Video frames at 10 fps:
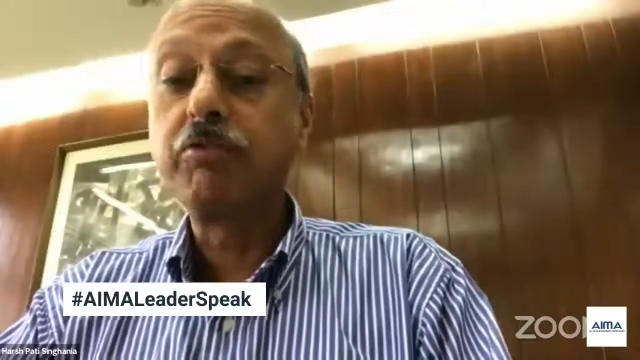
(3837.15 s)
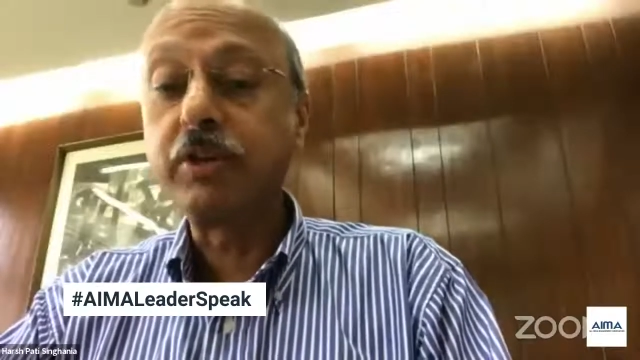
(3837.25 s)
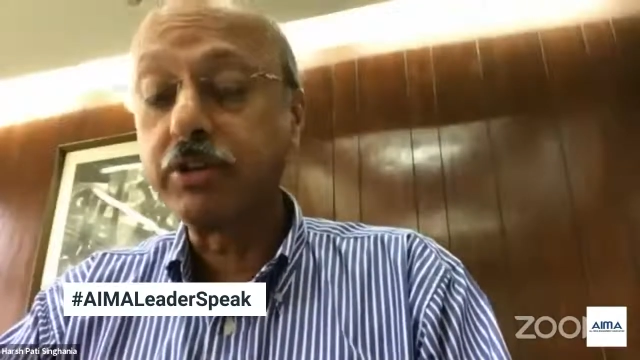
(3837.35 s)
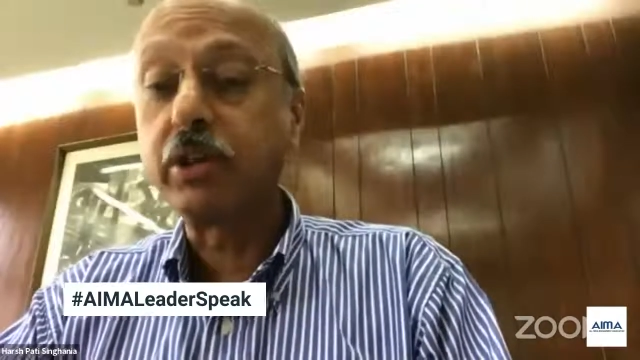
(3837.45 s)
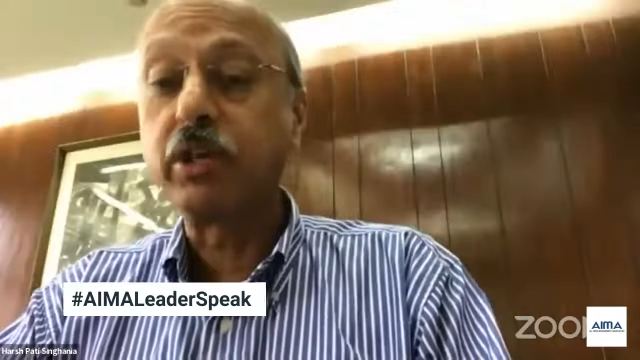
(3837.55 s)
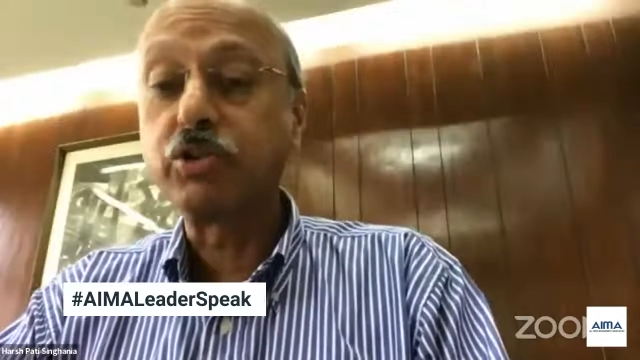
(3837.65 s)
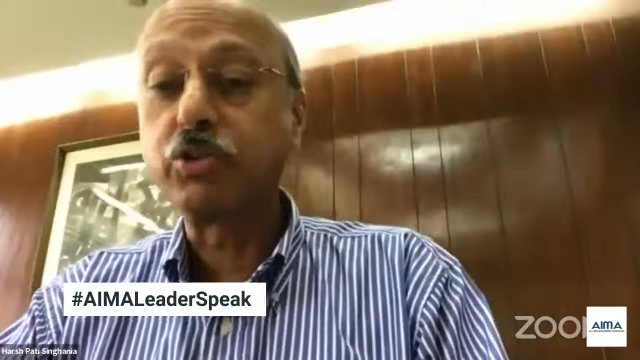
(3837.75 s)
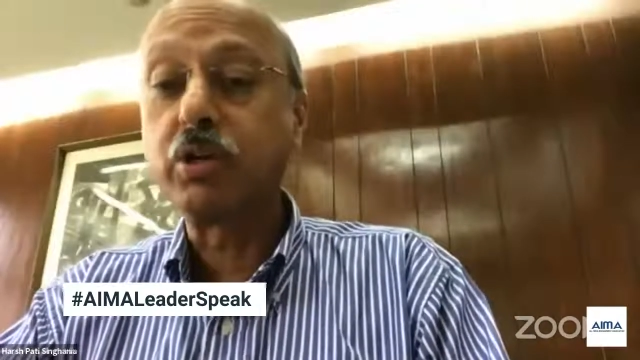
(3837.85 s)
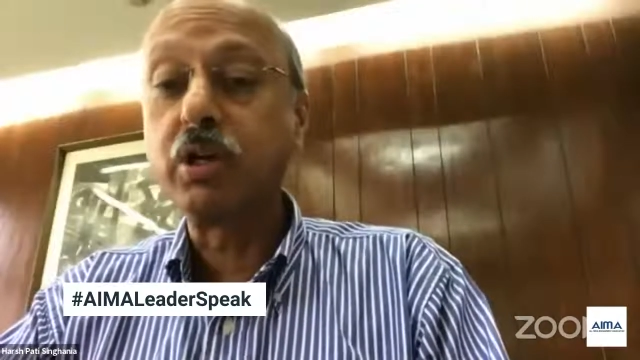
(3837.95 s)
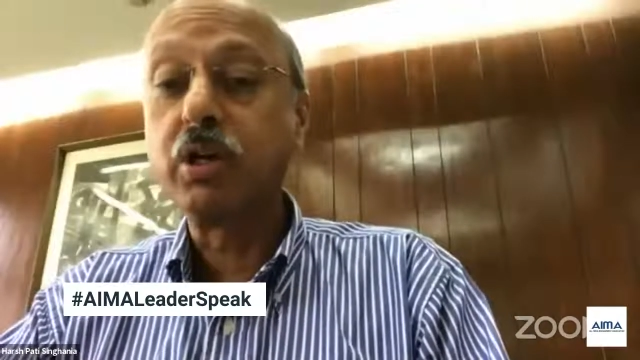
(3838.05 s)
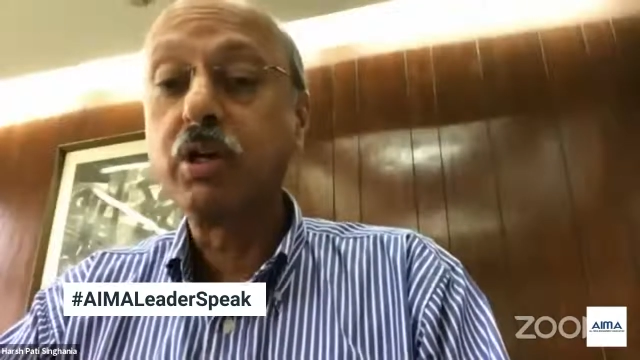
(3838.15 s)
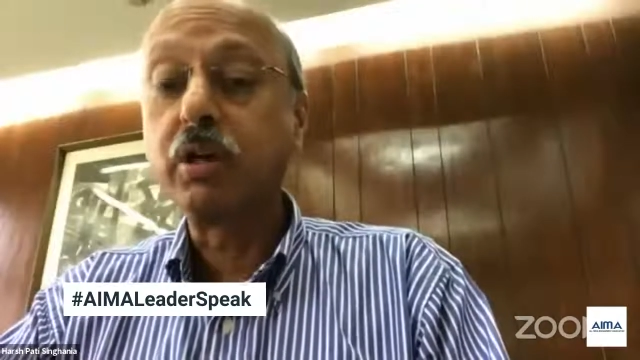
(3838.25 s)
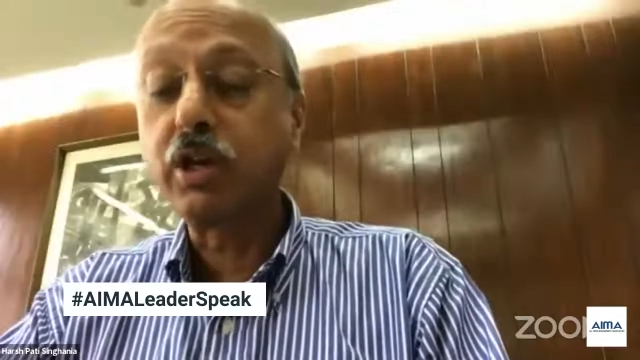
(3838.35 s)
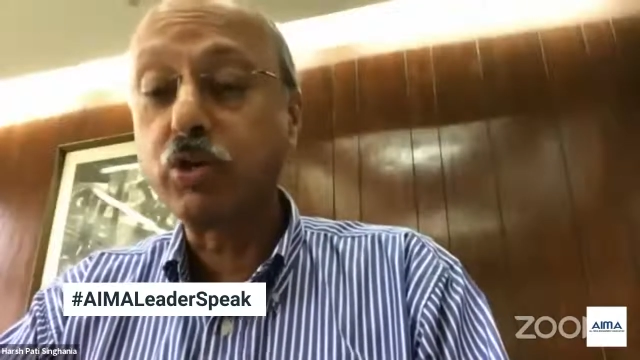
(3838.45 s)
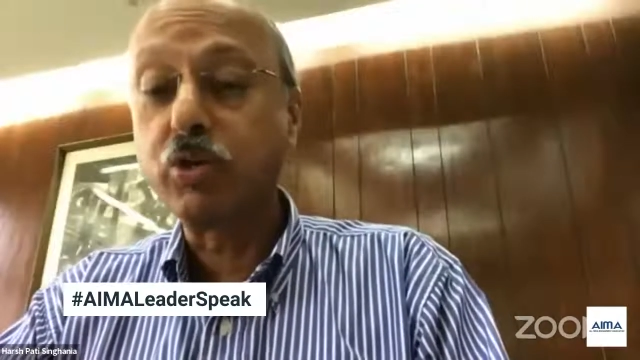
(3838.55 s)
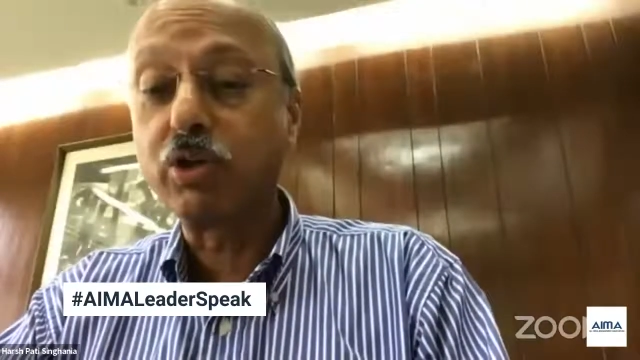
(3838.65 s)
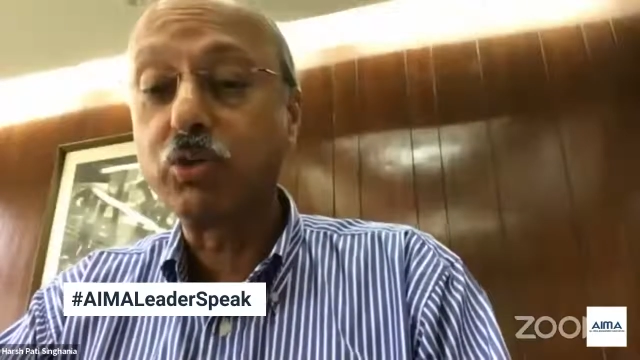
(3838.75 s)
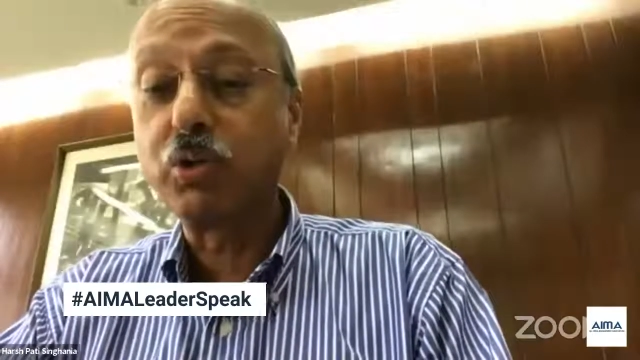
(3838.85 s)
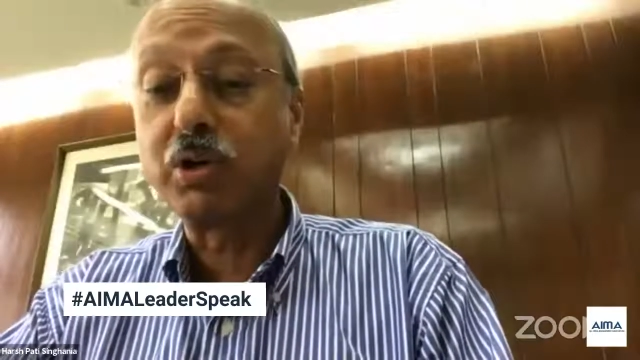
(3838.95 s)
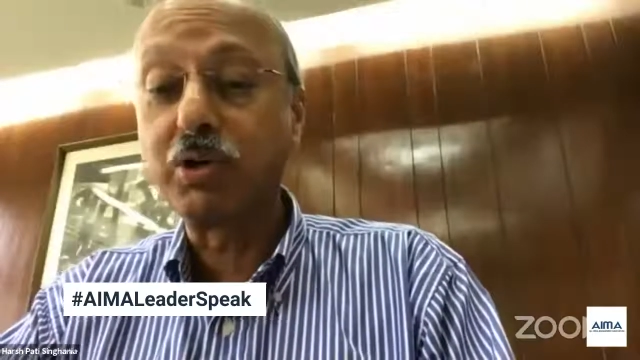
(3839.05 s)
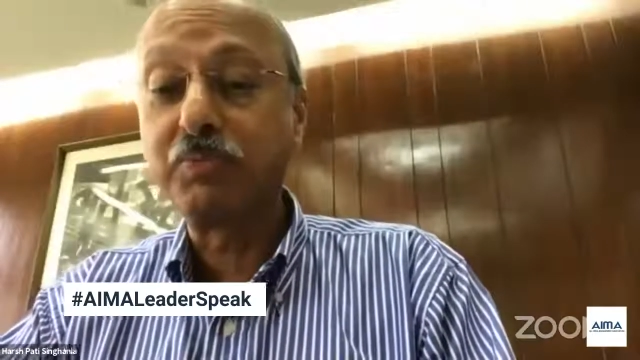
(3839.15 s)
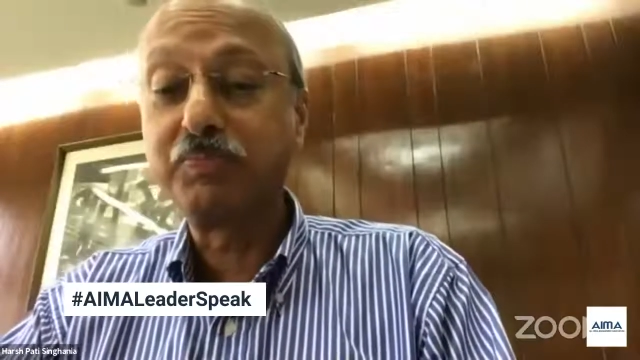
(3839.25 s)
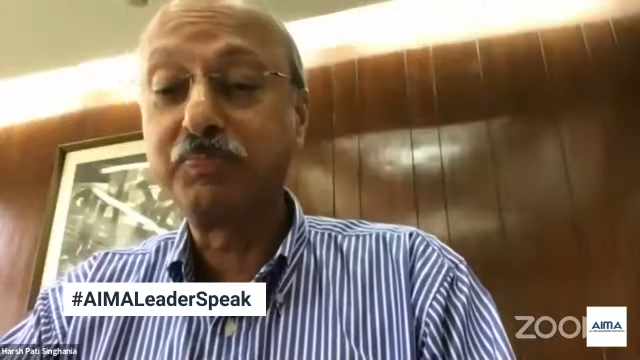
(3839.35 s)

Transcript: facing us today. Thank you, Nandu uncle.